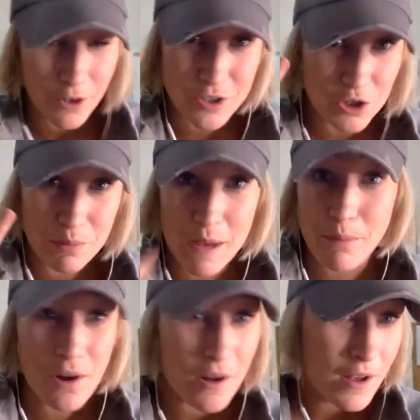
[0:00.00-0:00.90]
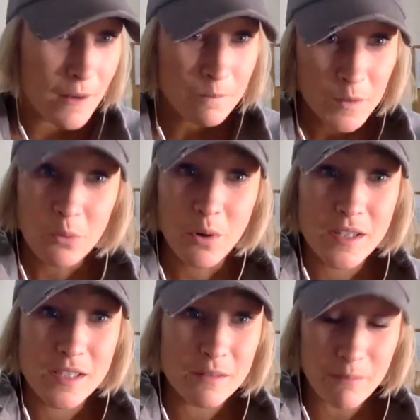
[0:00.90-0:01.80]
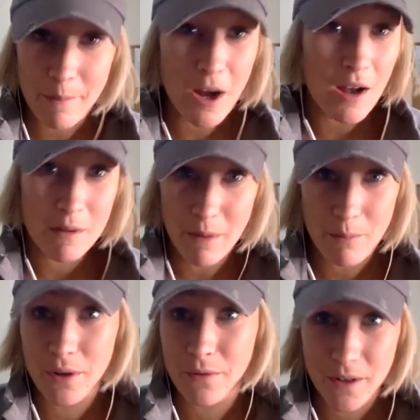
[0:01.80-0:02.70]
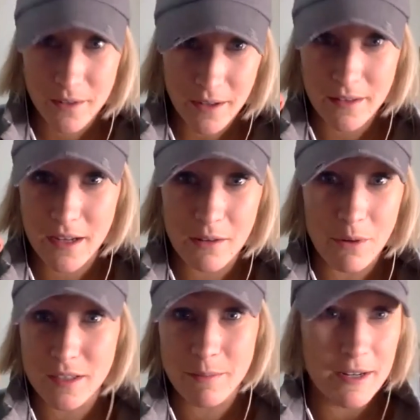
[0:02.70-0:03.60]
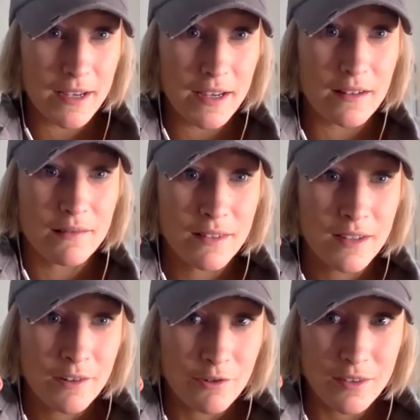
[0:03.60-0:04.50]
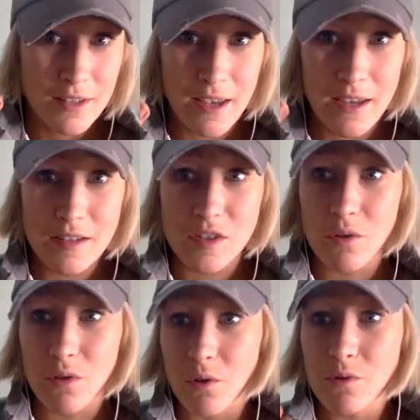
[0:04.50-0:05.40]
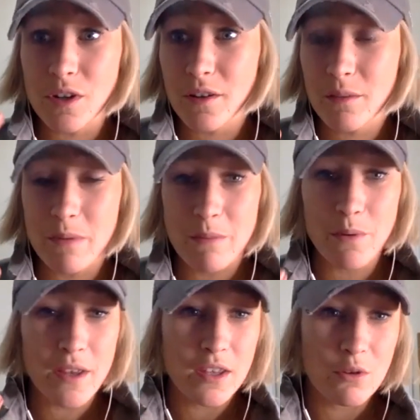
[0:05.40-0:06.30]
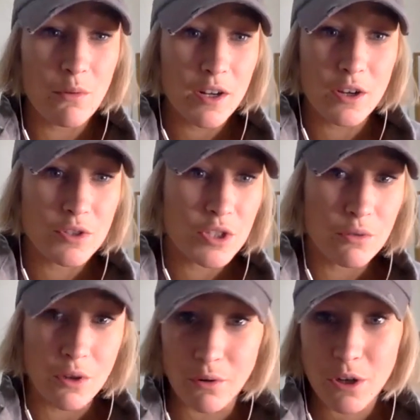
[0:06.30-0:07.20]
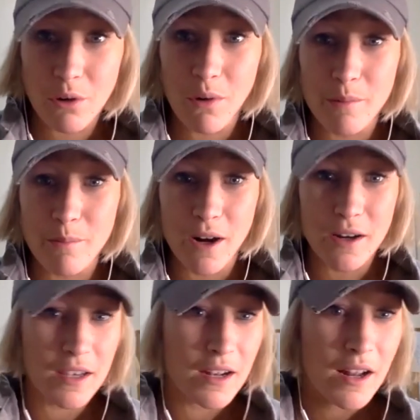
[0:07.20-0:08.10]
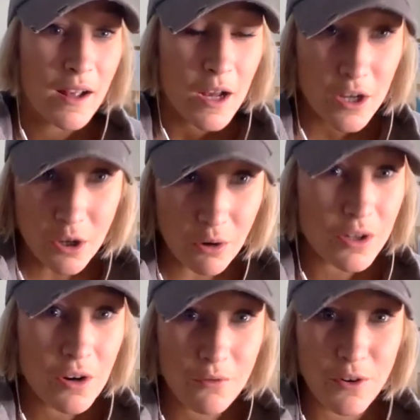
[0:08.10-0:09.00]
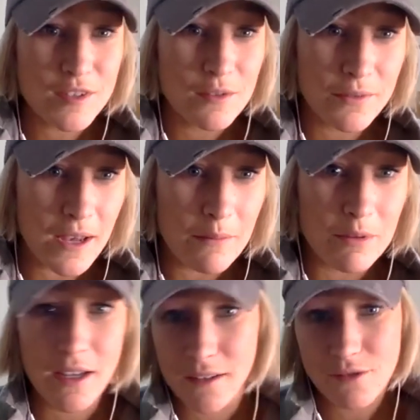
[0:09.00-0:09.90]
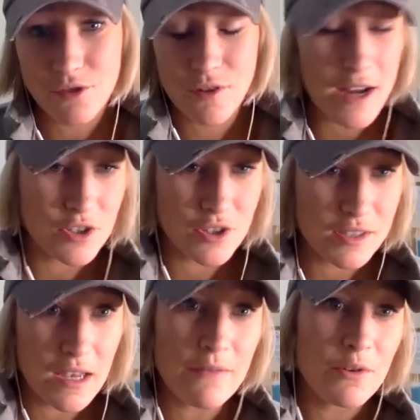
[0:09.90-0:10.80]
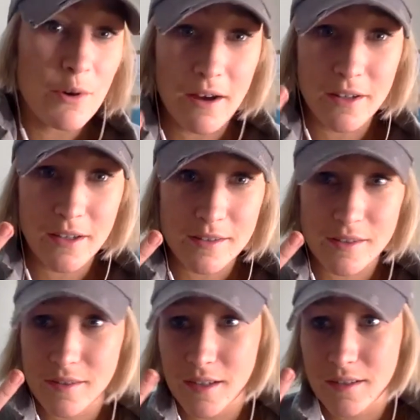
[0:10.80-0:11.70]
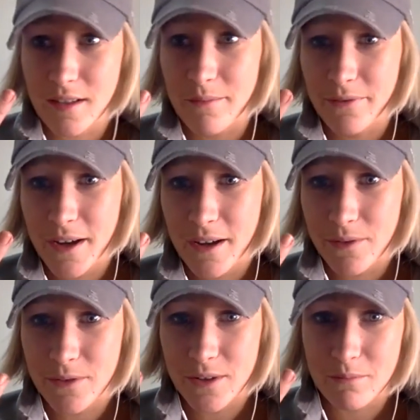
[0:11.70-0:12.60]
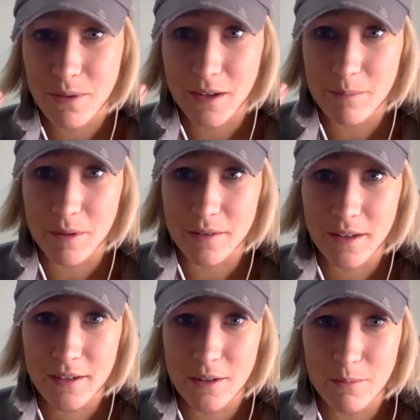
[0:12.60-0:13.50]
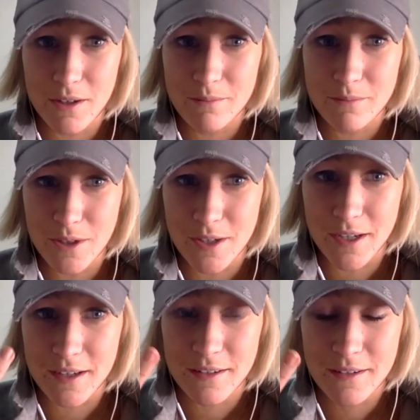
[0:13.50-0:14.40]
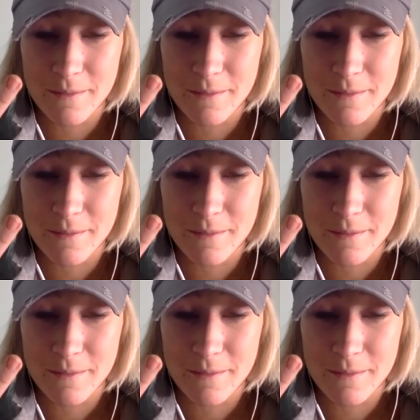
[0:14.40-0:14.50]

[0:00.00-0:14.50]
2 people was my mom and my boyfriend, and then it went to my dad. Okay, so those are the people that you want to go to. Go to your warm market, go to your friends and family, and I just gave you how to hit Success Club 5. If you didn't pick up on that, your mom, dad,